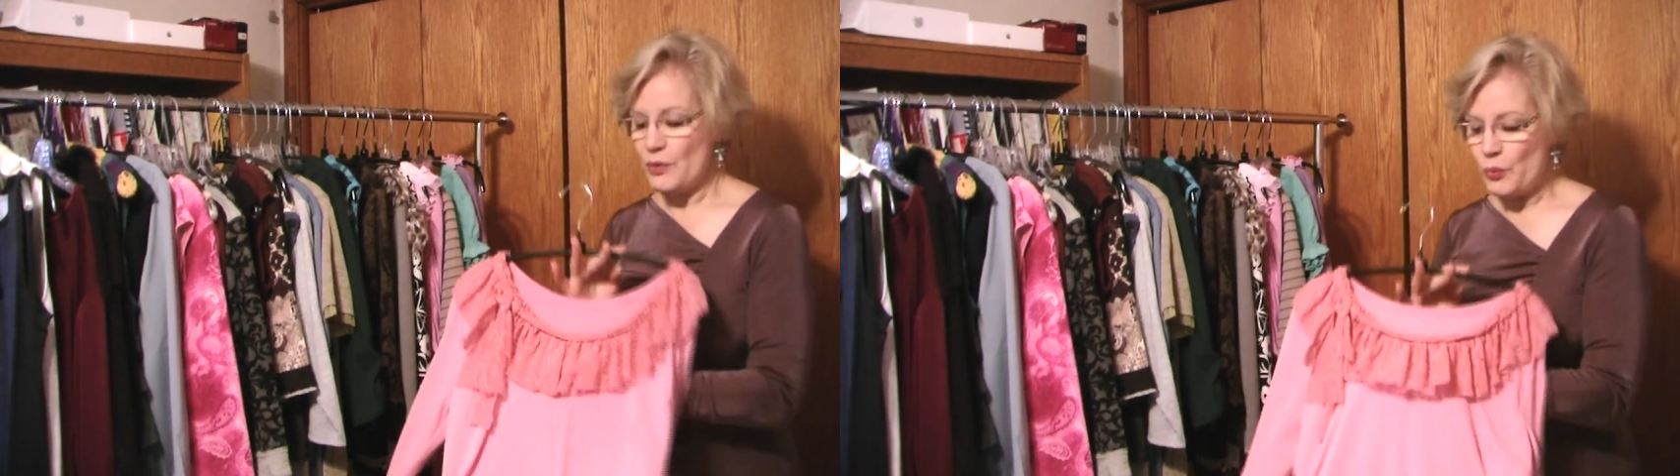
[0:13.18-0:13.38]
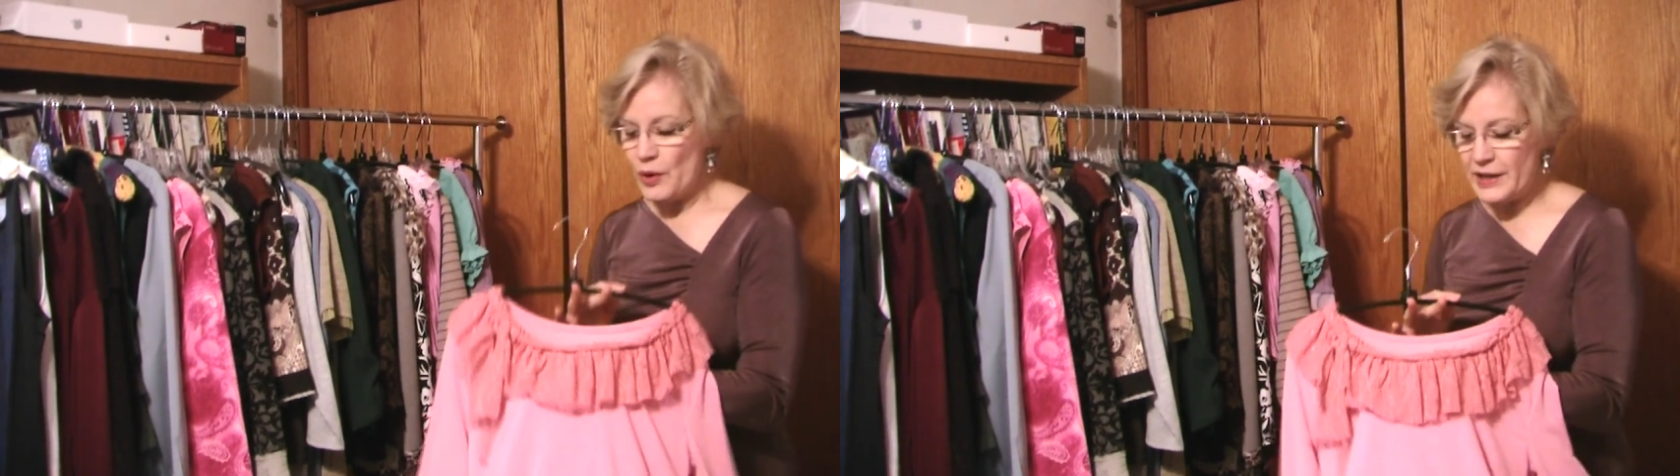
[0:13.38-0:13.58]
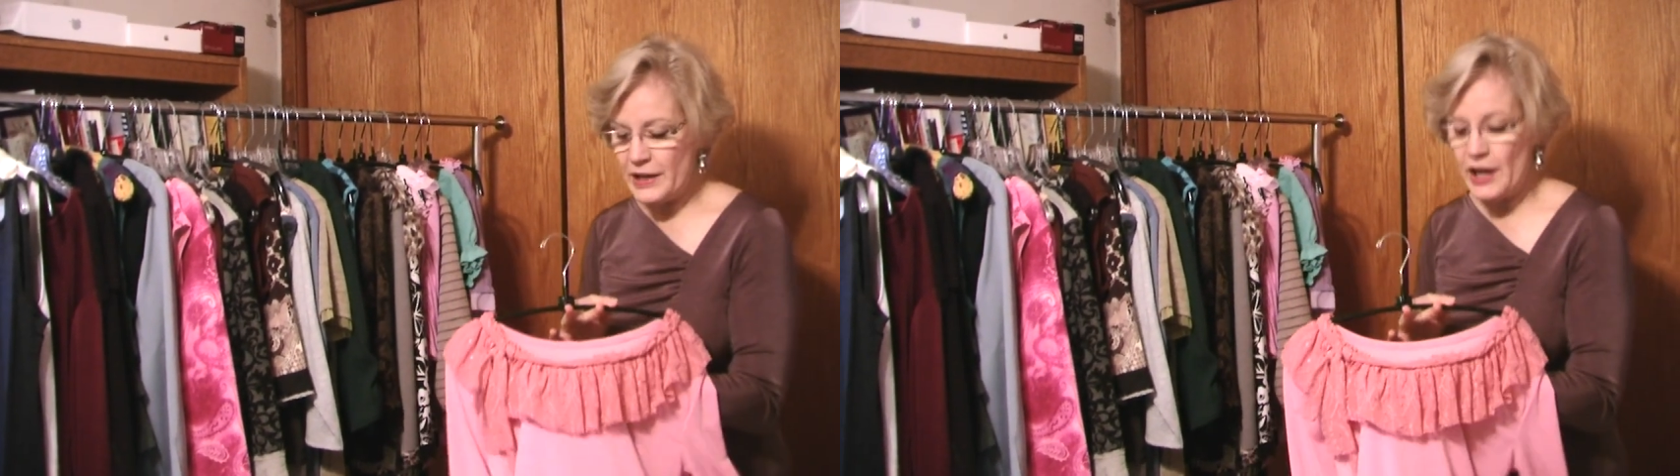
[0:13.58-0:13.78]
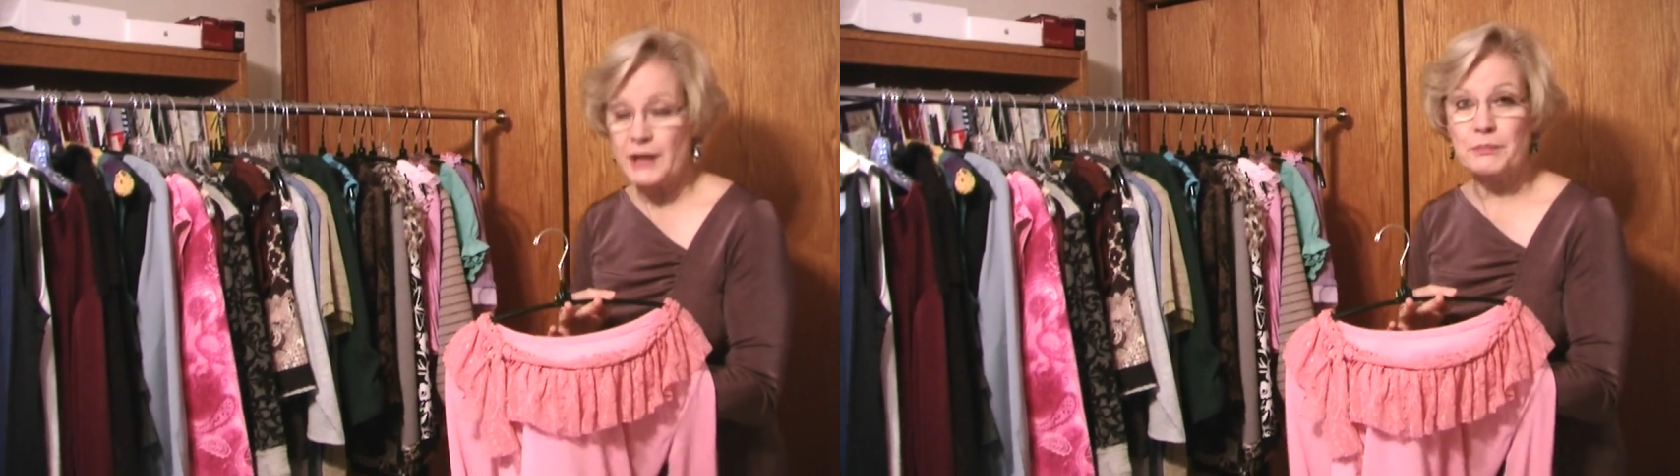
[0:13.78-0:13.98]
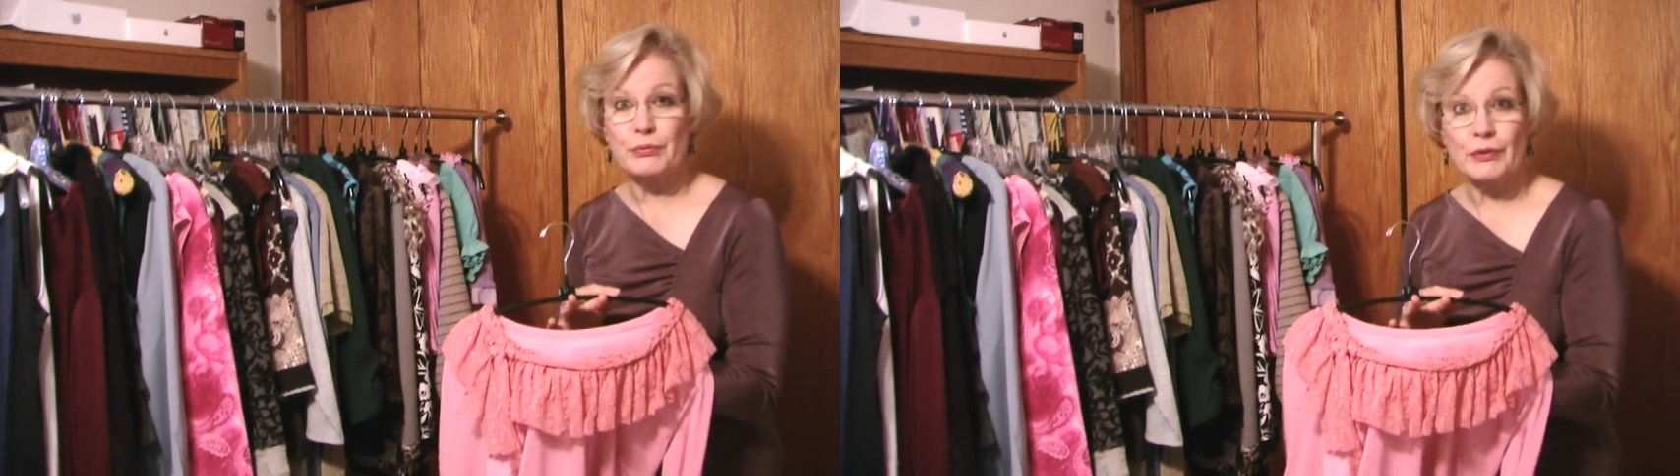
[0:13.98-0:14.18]
one
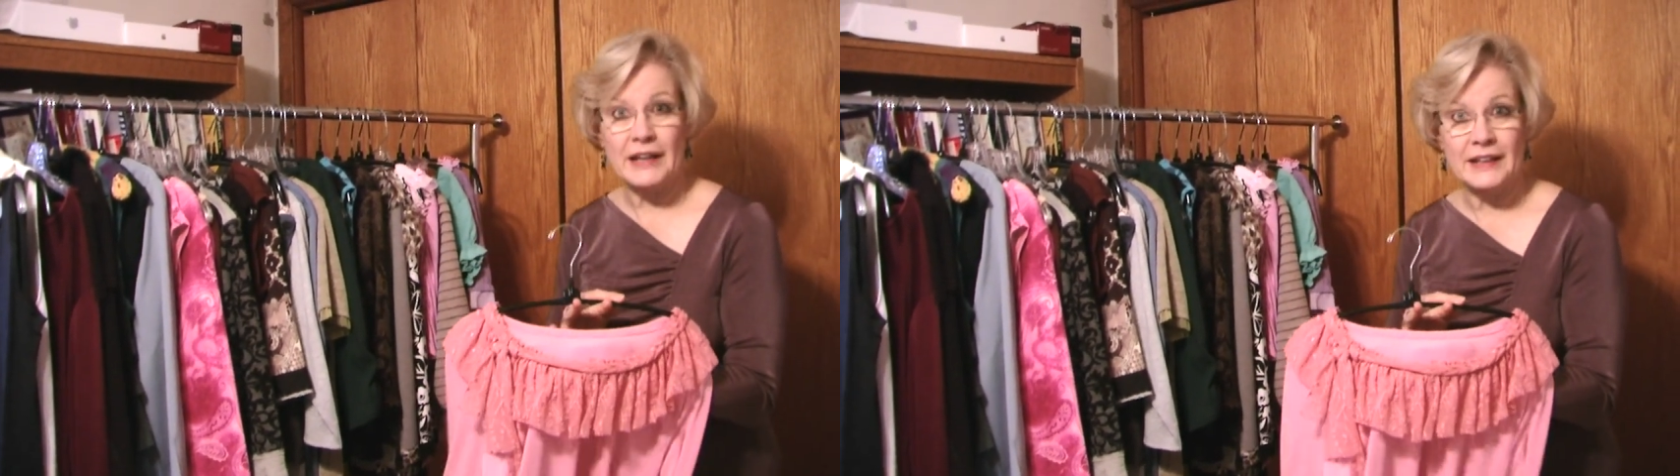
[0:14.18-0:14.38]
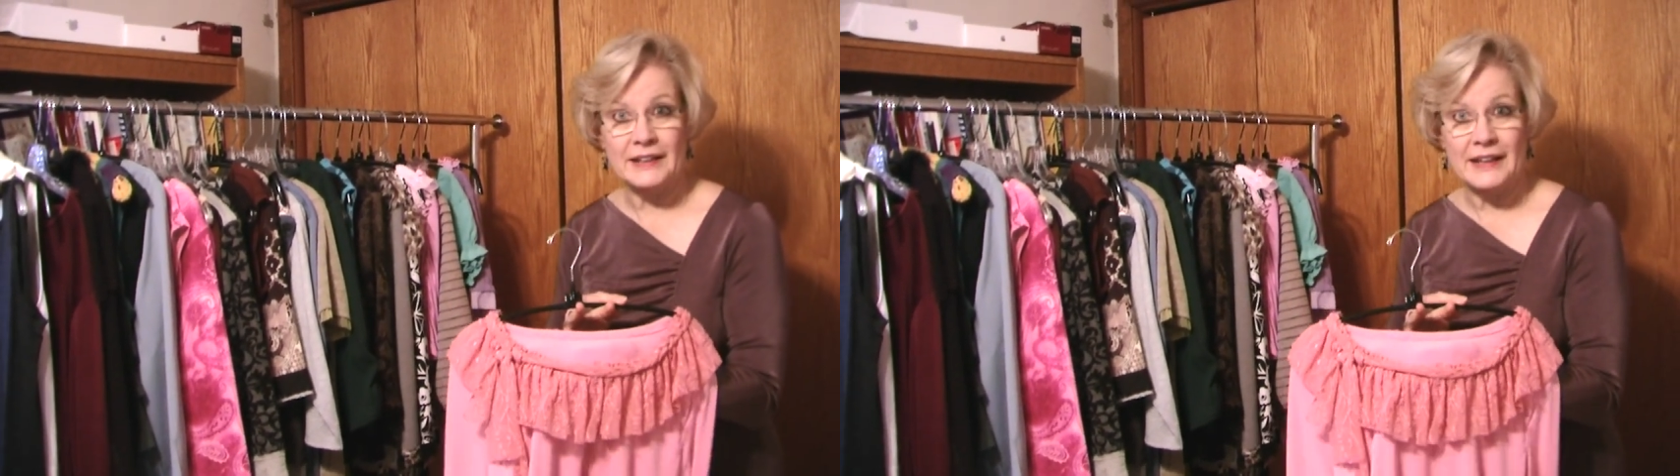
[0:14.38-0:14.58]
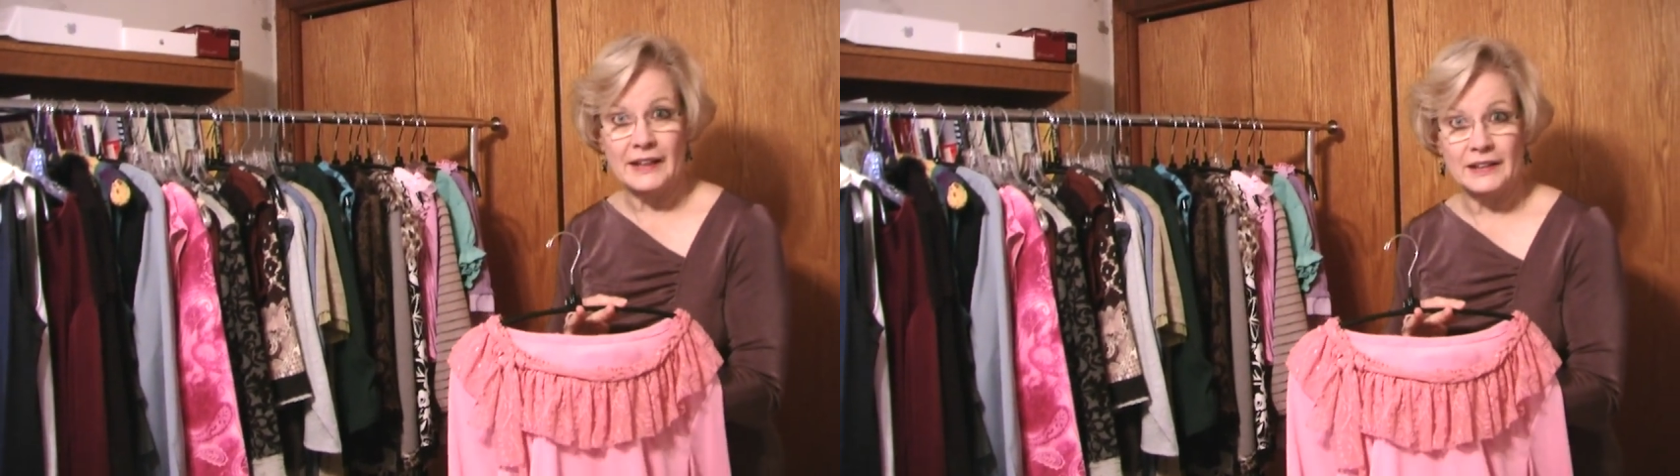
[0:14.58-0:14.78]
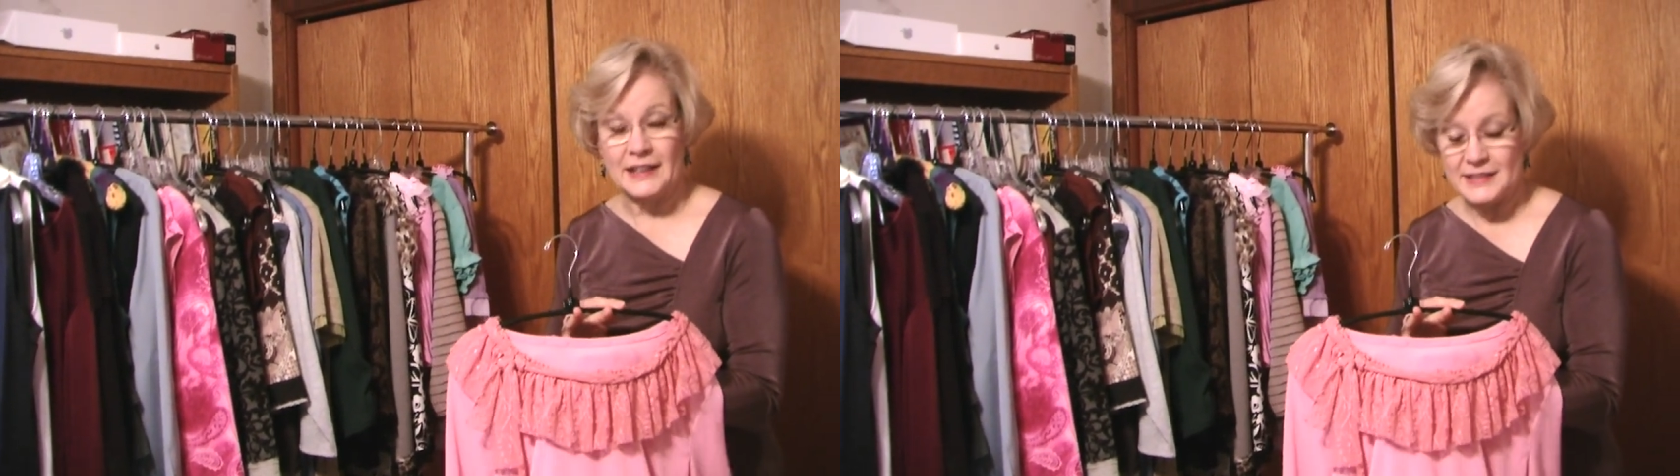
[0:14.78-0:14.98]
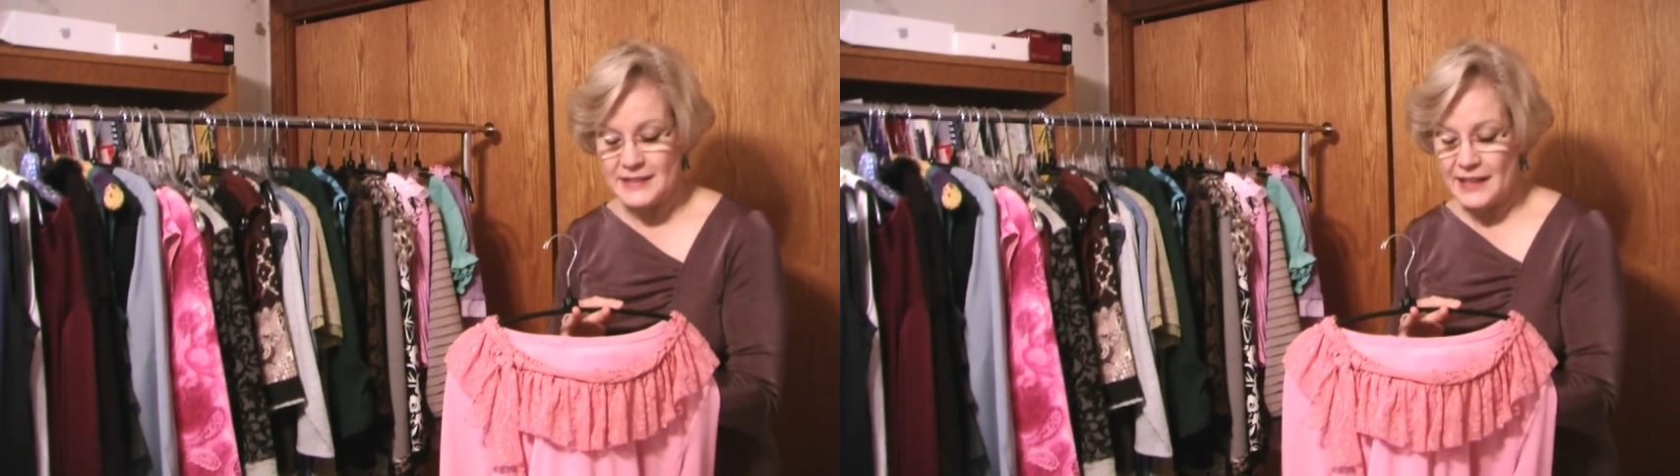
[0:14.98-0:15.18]
on braided necklines,